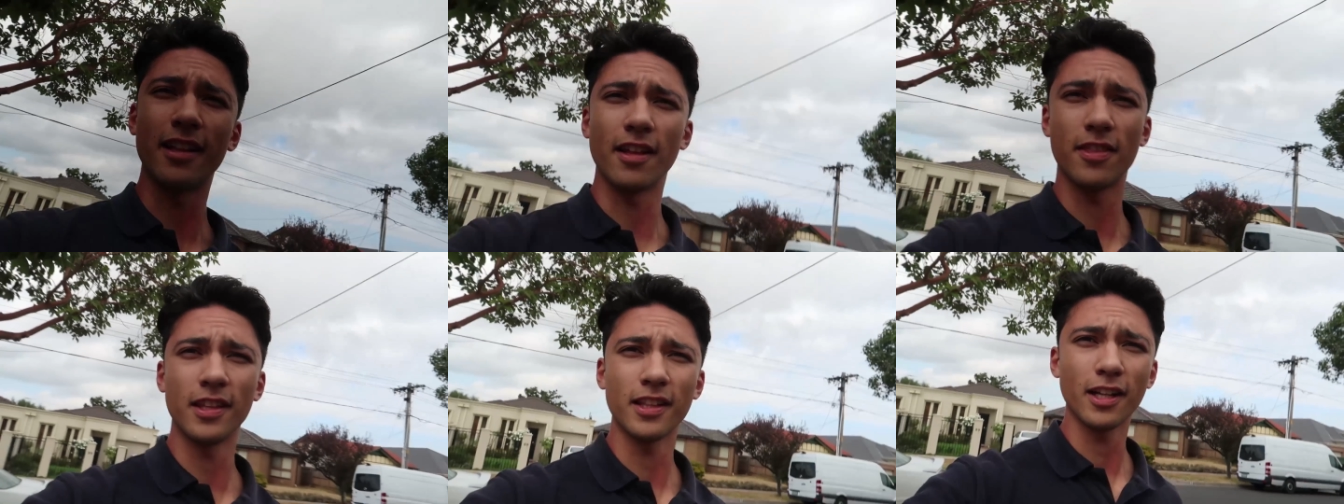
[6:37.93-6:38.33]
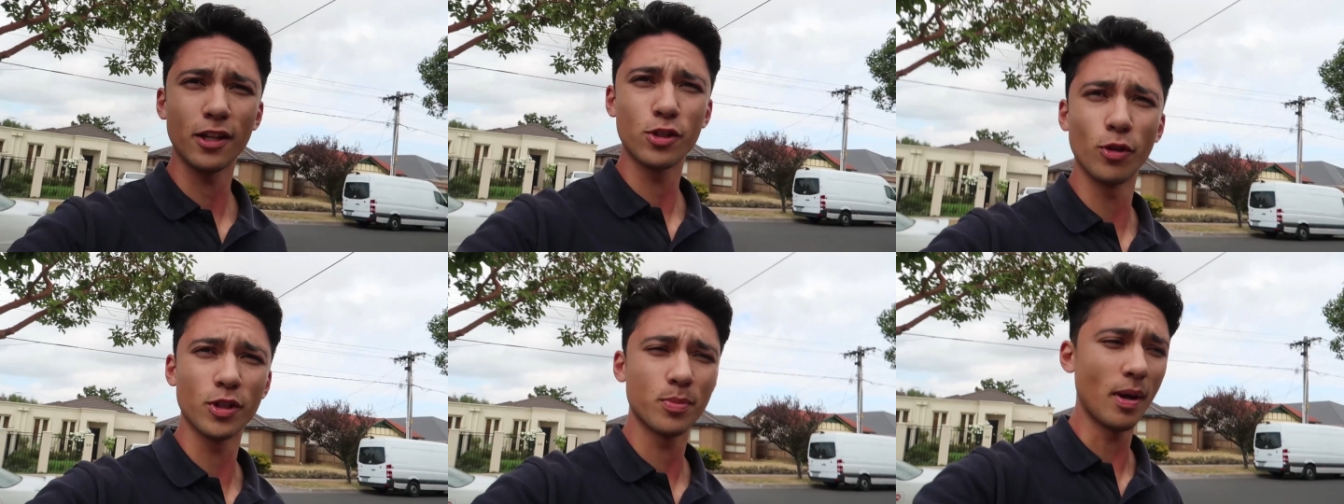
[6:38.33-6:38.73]
But I think that
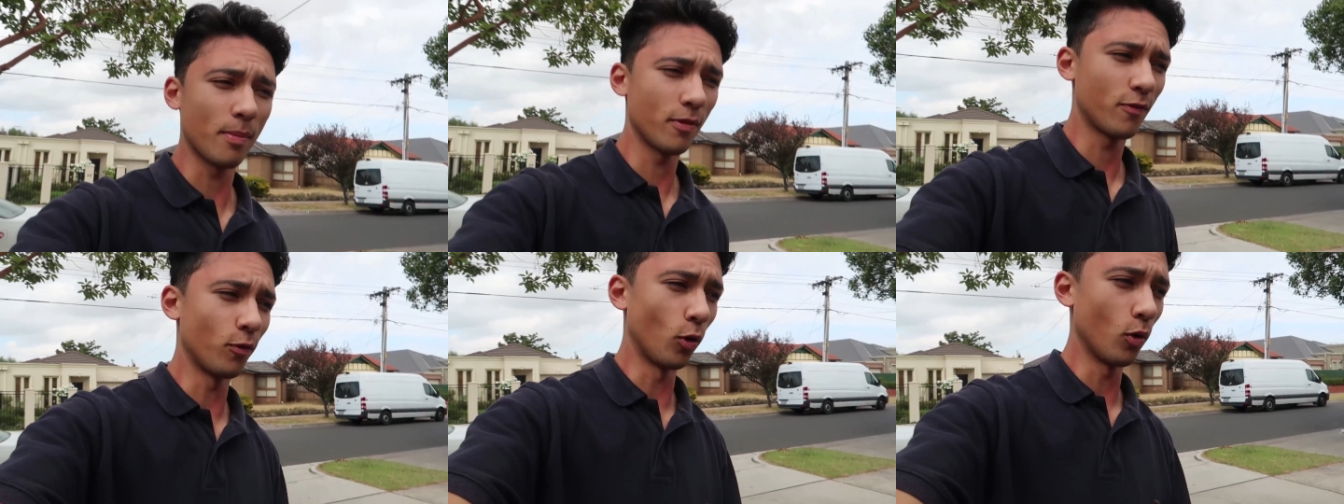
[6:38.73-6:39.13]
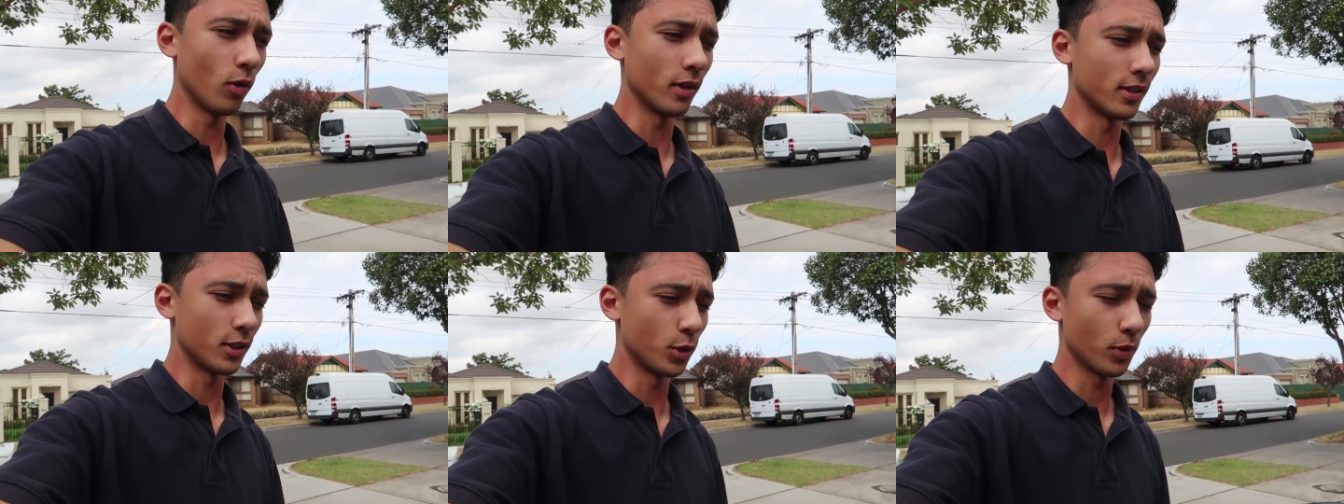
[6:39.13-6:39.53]
I talked about
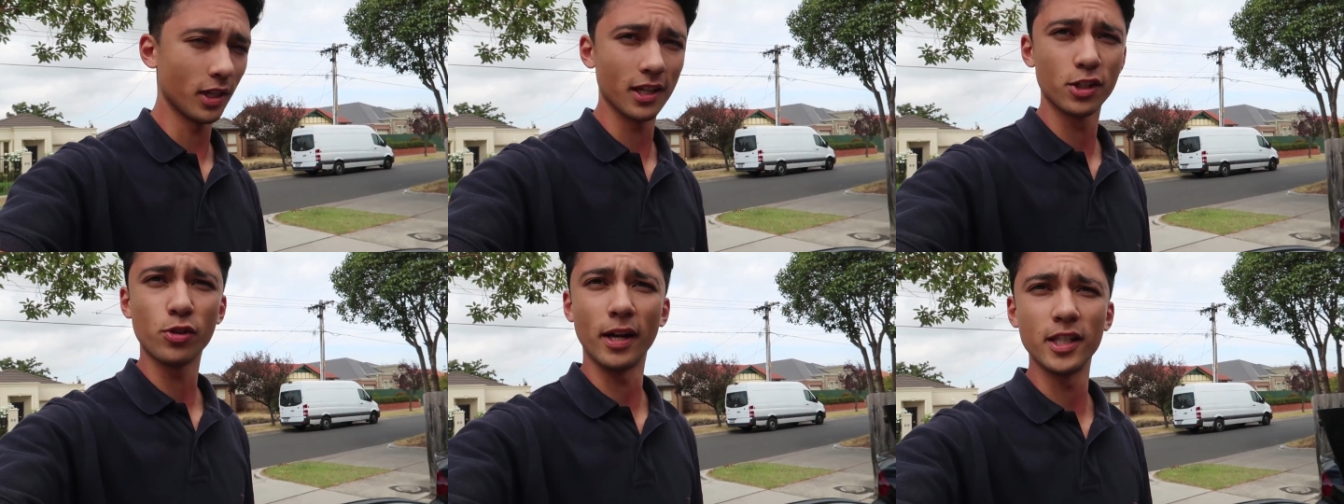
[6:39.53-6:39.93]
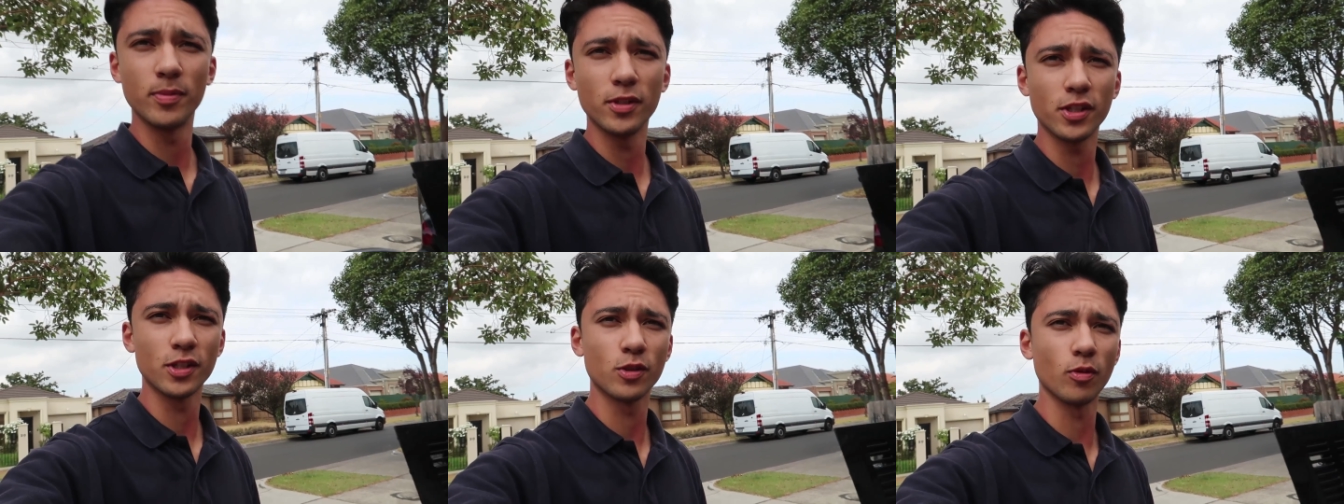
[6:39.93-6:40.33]
before, doing a
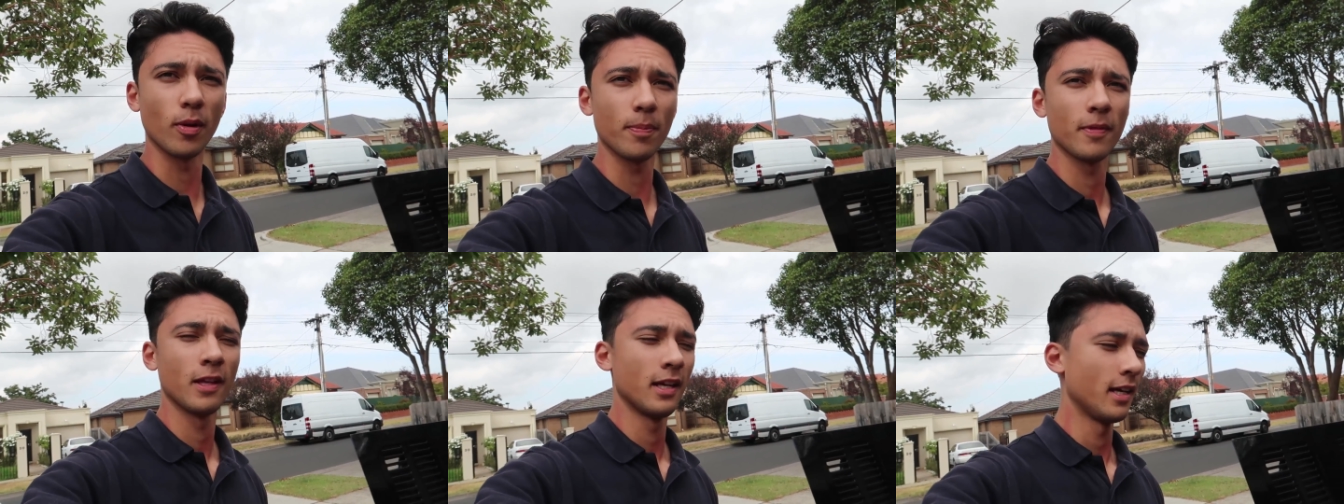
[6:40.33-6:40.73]
transmission swap,